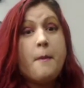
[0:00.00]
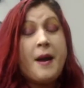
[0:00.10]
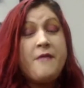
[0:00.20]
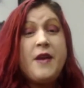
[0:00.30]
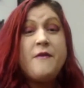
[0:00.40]

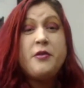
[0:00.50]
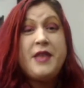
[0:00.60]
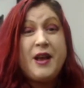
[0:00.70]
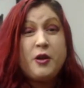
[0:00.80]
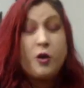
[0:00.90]
my favorite
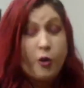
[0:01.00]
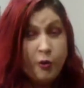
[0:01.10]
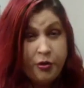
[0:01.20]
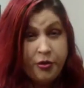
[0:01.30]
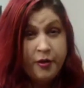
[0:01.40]
thing on
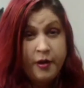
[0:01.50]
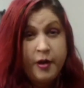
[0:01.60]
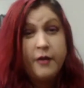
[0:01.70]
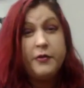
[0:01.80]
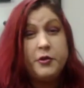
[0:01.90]
earth
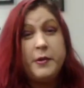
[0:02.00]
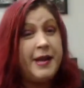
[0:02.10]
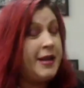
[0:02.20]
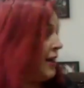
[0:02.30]
for doing any